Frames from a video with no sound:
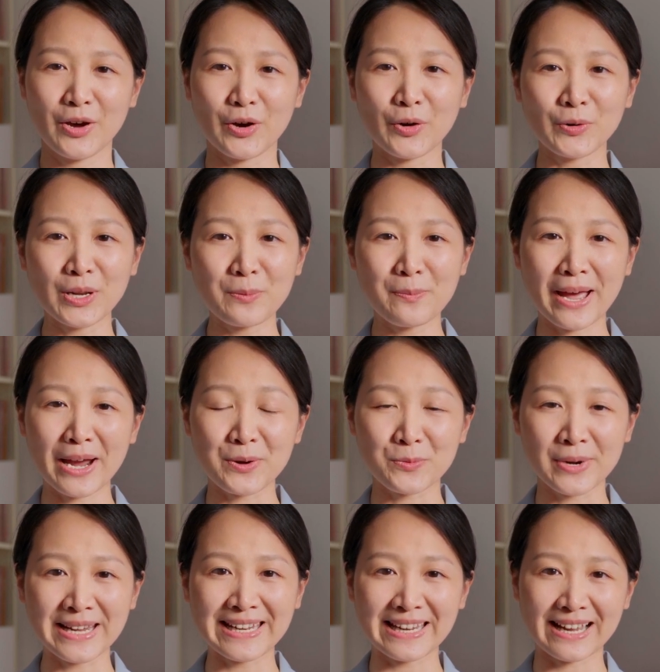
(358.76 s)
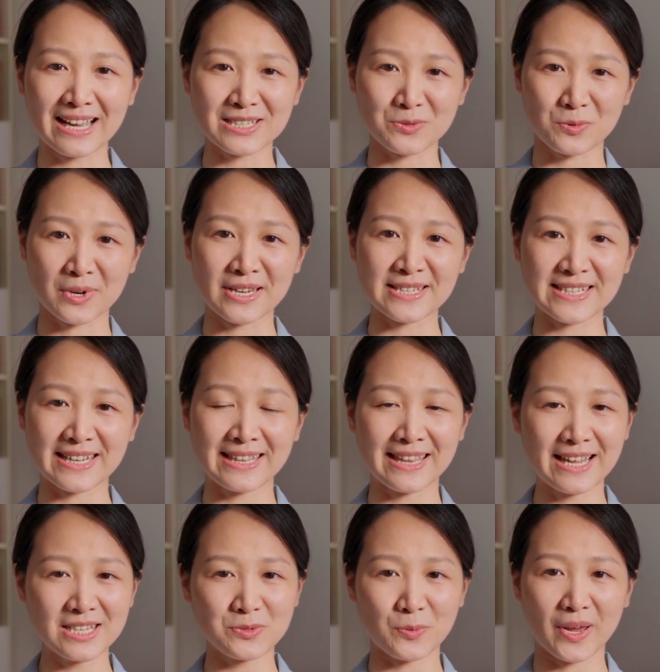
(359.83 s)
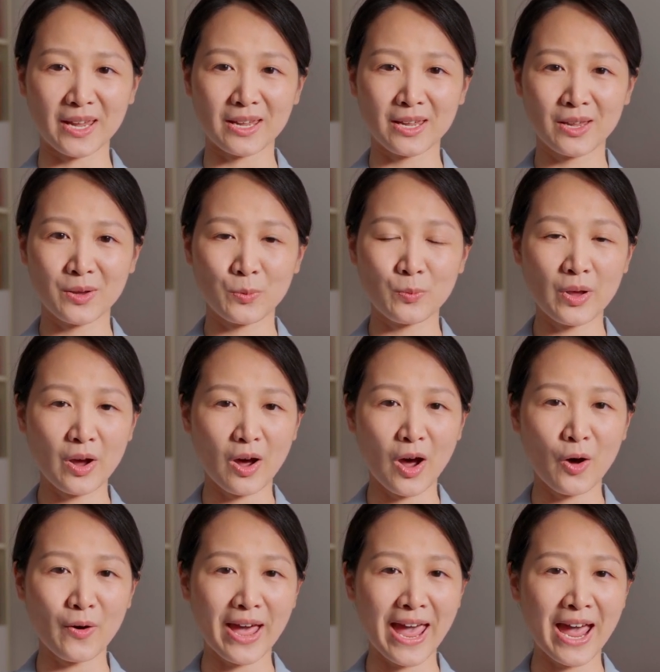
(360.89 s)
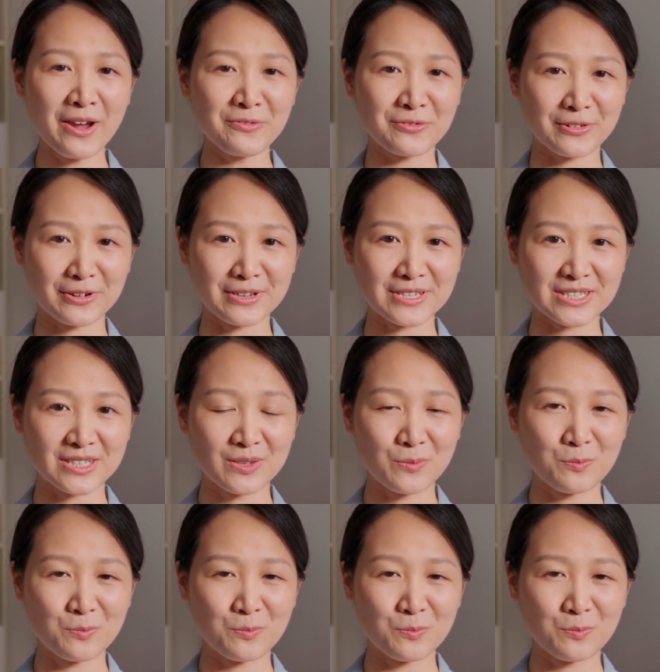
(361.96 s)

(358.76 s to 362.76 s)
Only by reading God's words in this way will our efforts